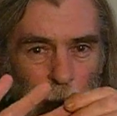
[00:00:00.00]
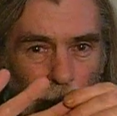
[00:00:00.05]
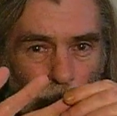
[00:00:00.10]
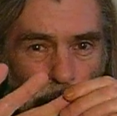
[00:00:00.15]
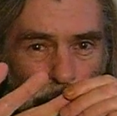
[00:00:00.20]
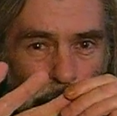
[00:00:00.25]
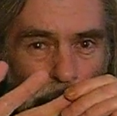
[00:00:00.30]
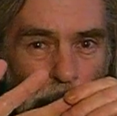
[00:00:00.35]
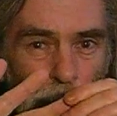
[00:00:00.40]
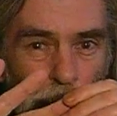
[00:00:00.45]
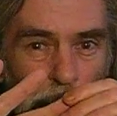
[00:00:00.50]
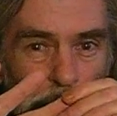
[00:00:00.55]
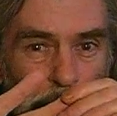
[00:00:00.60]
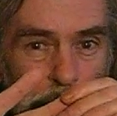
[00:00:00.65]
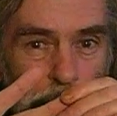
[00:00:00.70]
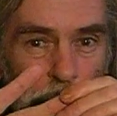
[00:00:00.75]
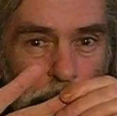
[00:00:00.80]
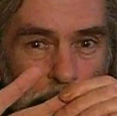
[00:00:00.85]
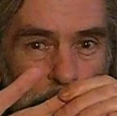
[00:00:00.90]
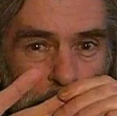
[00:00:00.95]
trapped
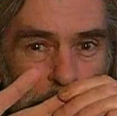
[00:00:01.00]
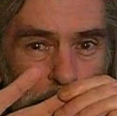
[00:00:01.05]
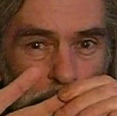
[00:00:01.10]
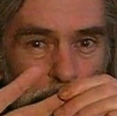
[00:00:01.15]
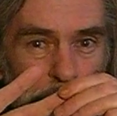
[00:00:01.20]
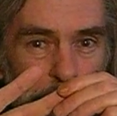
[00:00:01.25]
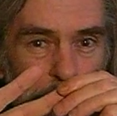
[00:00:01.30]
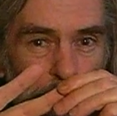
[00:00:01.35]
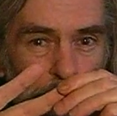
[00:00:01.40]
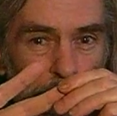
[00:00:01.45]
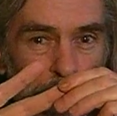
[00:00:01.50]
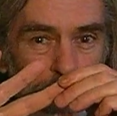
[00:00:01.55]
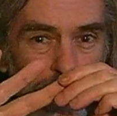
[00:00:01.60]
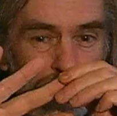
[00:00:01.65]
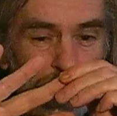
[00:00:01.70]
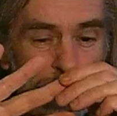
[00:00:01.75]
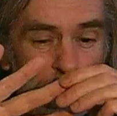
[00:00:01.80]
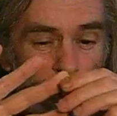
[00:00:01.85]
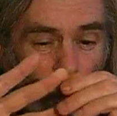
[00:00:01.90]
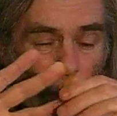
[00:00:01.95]
into the 3D
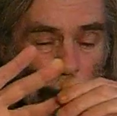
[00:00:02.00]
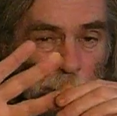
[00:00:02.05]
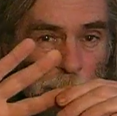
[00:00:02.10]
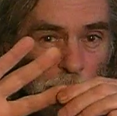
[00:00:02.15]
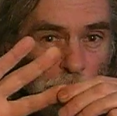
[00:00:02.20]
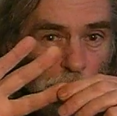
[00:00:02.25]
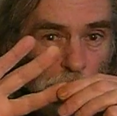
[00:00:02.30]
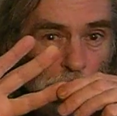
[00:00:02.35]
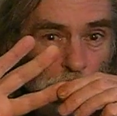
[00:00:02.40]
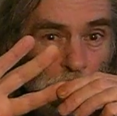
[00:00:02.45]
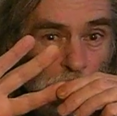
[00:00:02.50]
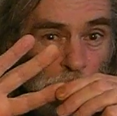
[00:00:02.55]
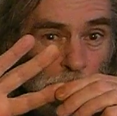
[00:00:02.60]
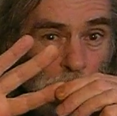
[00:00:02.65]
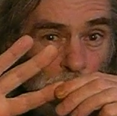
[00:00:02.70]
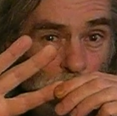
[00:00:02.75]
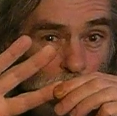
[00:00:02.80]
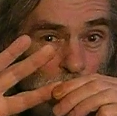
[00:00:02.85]
world, maybe even